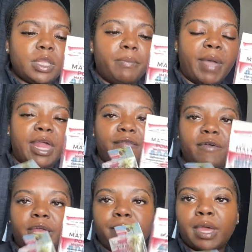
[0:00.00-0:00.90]

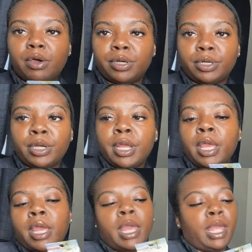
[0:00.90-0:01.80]
mattifying powder
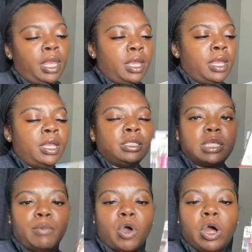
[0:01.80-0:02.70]
and
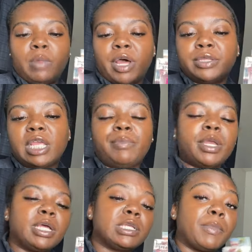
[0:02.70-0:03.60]
I'm all about that
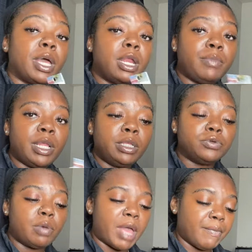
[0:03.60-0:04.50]
because I'm gonna be
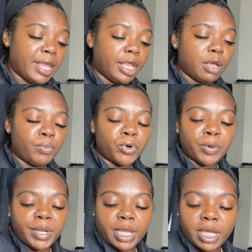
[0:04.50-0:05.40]
doing my makeup more
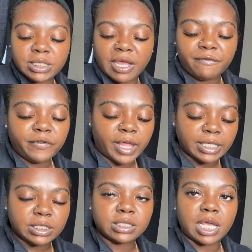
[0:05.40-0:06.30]
because I feel like
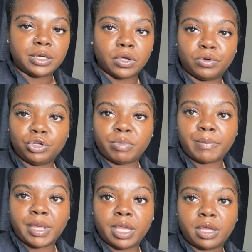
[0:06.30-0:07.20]
since I don't do my
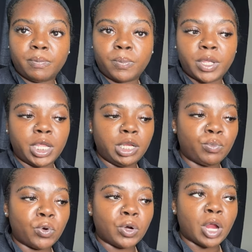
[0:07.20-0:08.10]
makeup
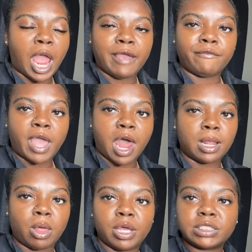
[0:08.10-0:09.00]
anymore I've kind
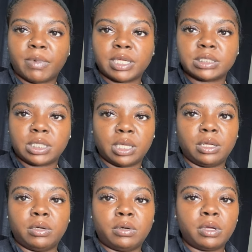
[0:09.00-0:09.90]
of lost my
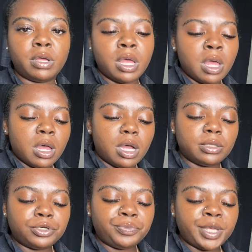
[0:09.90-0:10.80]
skill a
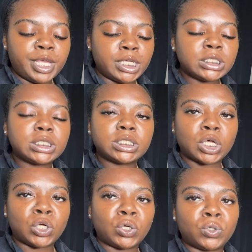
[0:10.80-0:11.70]
little bit
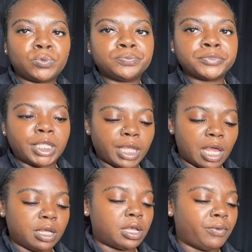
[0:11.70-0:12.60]
so
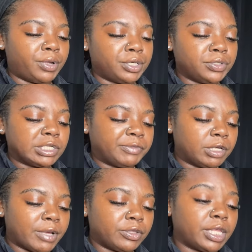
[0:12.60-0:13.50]
yeah, I want to do something
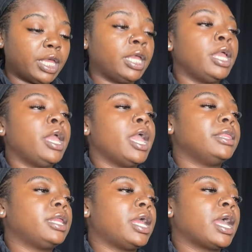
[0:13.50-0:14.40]
about that. And
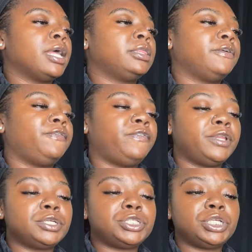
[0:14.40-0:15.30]
then I got the
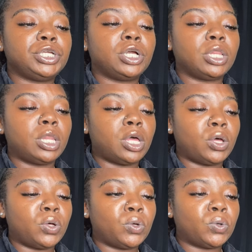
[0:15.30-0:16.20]
Finishing
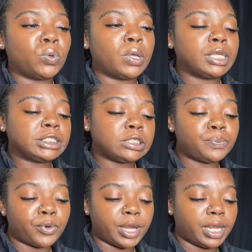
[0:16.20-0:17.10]
Glow
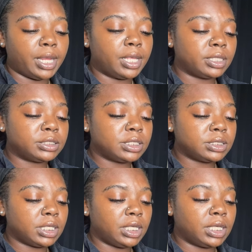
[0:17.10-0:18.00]
Spray, and this is
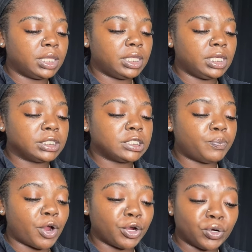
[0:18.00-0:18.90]
in the
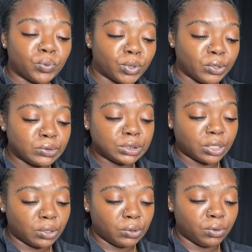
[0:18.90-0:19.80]
Sparkle Rose
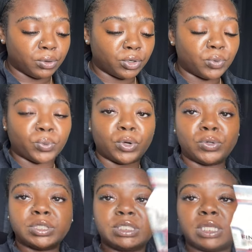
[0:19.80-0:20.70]
Gold or
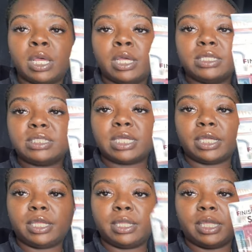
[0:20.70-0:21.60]
Rose
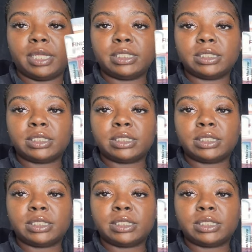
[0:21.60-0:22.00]
Succulent.